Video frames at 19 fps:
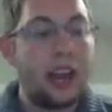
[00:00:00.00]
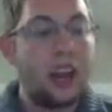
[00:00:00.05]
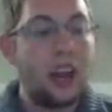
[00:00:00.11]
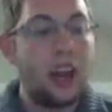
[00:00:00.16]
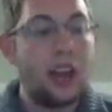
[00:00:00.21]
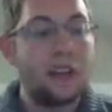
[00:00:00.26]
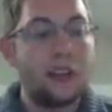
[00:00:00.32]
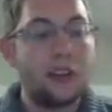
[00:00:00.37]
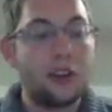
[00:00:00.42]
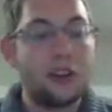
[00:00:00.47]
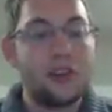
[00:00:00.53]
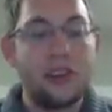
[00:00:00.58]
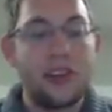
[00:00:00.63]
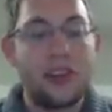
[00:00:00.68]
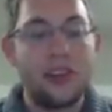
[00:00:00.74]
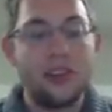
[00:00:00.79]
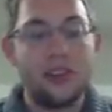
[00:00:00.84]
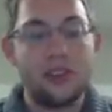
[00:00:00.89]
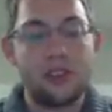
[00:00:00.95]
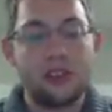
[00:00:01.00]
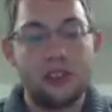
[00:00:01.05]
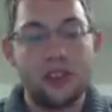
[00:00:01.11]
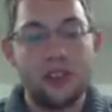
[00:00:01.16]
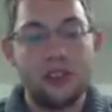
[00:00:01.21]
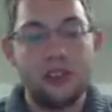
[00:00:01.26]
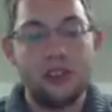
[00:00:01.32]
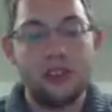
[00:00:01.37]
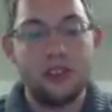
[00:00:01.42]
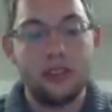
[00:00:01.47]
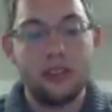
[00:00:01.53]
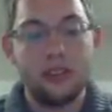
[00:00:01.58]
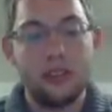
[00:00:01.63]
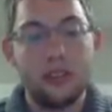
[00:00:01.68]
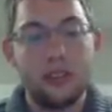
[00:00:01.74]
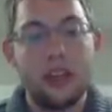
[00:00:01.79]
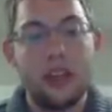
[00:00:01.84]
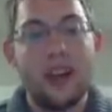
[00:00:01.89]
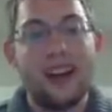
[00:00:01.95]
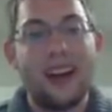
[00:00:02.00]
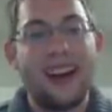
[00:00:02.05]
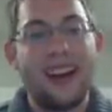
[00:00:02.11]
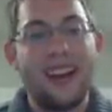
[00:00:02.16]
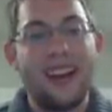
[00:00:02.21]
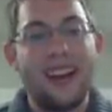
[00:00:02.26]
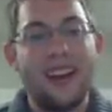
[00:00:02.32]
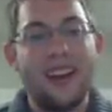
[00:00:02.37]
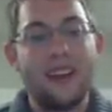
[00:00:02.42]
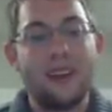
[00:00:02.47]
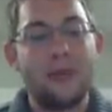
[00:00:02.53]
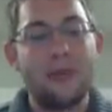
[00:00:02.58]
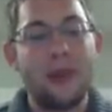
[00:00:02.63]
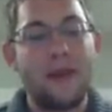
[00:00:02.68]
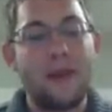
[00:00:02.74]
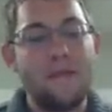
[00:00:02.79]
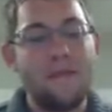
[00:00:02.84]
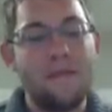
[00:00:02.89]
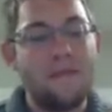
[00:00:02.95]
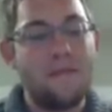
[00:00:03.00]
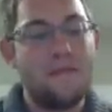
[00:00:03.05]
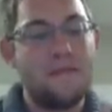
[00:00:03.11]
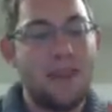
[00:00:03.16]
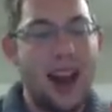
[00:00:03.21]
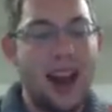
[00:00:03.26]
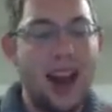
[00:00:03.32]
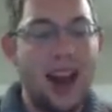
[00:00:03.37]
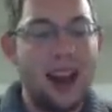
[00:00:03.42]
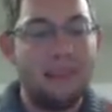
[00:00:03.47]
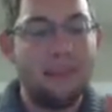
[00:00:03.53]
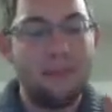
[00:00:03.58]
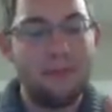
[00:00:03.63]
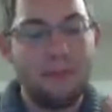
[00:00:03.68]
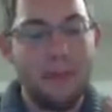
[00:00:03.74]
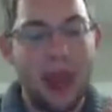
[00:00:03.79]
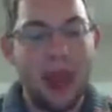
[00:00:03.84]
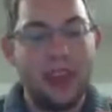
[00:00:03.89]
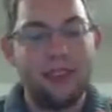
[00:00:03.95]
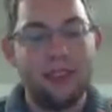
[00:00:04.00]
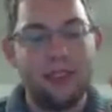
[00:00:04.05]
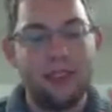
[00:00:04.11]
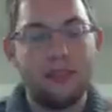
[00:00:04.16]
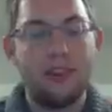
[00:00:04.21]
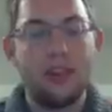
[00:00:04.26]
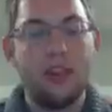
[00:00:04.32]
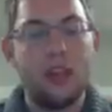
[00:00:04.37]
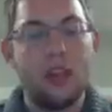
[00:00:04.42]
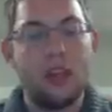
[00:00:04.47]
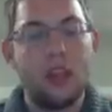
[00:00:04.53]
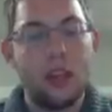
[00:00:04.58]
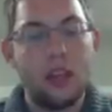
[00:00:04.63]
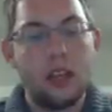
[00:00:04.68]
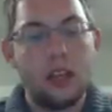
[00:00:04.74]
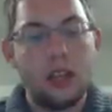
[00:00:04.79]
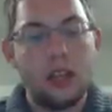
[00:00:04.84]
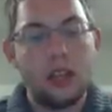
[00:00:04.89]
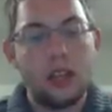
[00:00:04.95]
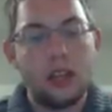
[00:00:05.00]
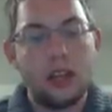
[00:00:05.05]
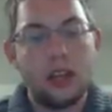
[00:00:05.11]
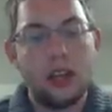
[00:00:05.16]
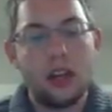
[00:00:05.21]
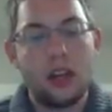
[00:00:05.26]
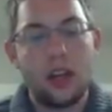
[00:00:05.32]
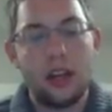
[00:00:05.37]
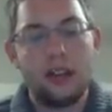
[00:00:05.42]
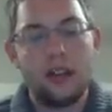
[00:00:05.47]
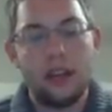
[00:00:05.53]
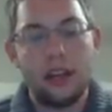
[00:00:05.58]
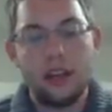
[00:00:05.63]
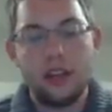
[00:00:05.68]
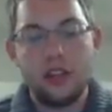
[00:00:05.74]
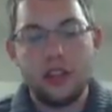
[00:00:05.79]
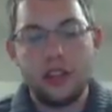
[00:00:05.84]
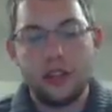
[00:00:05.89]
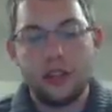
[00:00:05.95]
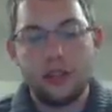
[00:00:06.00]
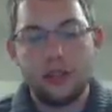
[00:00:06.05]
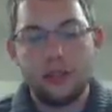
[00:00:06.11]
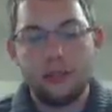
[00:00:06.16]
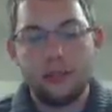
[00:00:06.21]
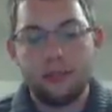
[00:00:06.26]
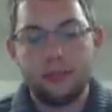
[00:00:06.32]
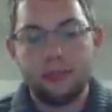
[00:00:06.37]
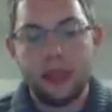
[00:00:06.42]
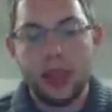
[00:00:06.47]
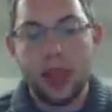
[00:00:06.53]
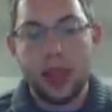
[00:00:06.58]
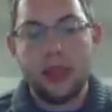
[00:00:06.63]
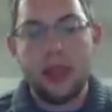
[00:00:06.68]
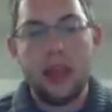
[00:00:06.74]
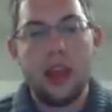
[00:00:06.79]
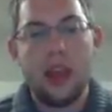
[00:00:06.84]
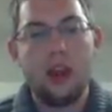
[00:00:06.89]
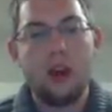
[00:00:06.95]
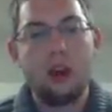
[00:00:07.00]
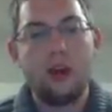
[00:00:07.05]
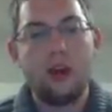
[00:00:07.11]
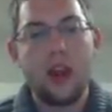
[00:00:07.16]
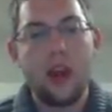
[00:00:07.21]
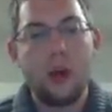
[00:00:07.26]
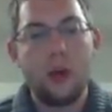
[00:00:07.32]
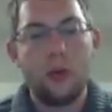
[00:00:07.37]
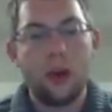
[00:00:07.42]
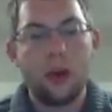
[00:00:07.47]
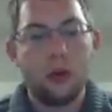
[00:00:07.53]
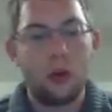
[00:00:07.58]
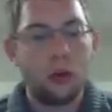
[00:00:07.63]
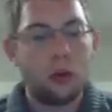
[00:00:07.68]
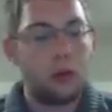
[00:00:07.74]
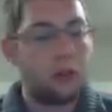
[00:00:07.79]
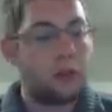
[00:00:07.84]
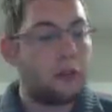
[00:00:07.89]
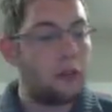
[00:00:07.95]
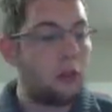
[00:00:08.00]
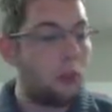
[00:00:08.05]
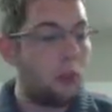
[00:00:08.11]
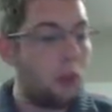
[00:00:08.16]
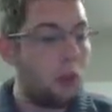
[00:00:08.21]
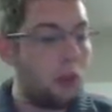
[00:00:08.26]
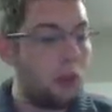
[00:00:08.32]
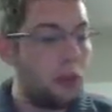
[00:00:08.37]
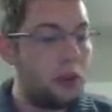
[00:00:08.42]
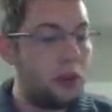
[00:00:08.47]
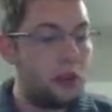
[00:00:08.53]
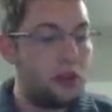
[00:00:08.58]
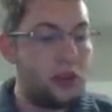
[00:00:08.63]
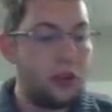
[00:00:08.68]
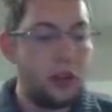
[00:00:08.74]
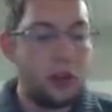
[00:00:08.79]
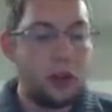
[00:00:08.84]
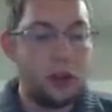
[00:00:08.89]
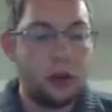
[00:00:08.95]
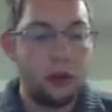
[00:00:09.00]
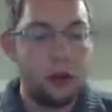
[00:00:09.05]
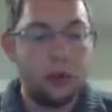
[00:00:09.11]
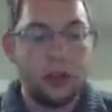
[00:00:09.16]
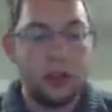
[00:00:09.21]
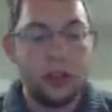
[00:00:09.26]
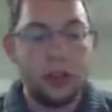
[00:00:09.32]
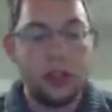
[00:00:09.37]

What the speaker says: In all of Earth's history, there's been 5 massive extinctions, and they are known in order from oldest to new